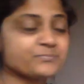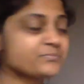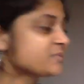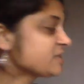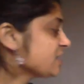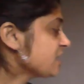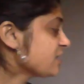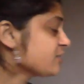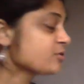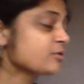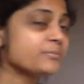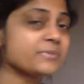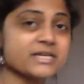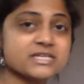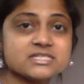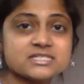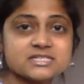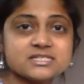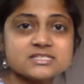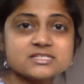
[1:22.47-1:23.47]
the other
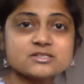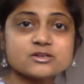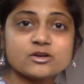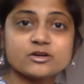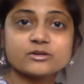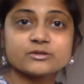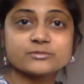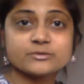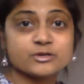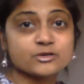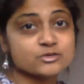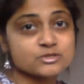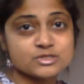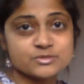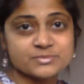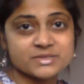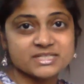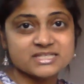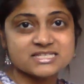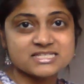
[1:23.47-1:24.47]
bases are going to
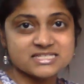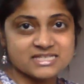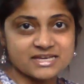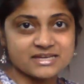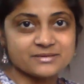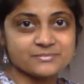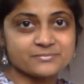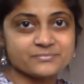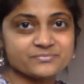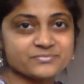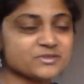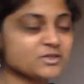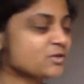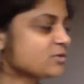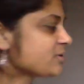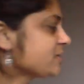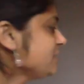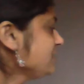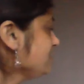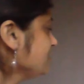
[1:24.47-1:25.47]
be the same.
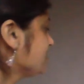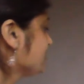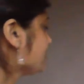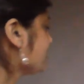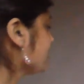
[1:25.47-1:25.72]
Okay,